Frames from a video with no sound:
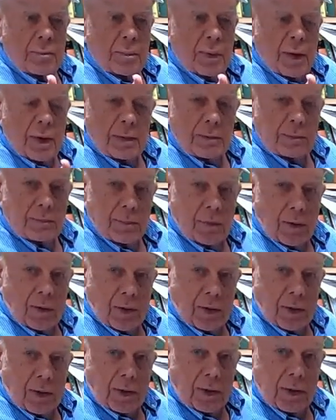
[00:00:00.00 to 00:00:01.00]
Pine
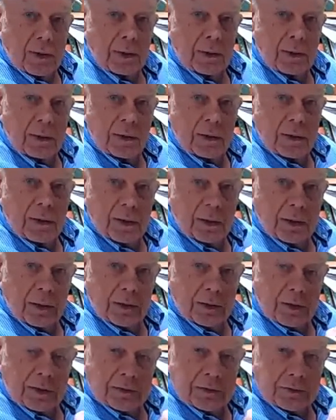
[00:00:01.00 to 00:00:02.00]
bark
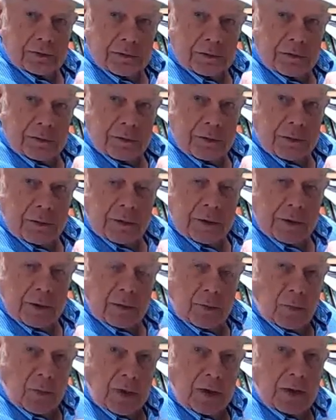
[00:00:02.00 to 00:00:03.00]
is
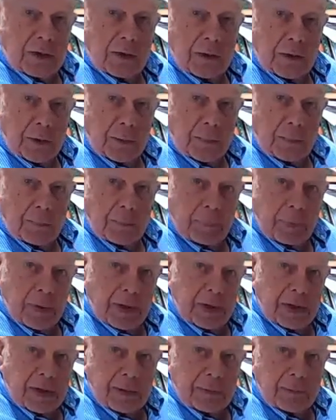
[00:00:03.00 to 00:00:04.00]
irregular
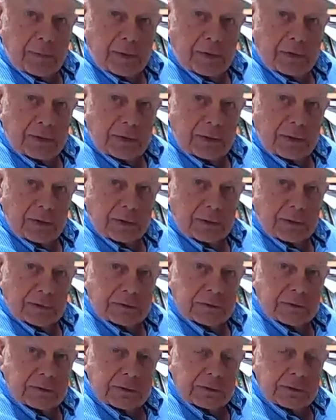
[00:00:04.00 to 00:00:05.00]
platy
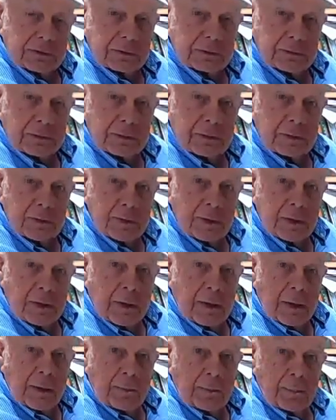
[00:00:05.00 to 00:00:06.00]
materials.
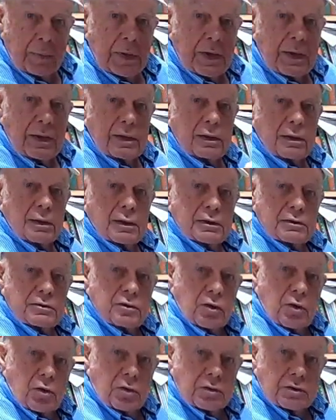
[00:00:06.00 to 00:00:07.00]
Peat
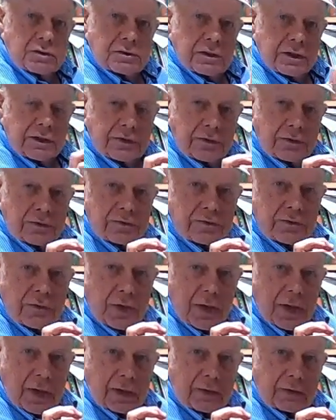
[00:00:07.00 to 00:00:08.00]
is long, slender
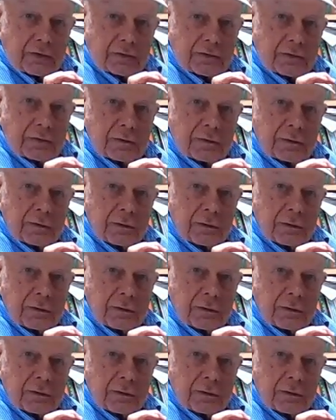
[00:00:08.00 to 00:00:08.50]
strands.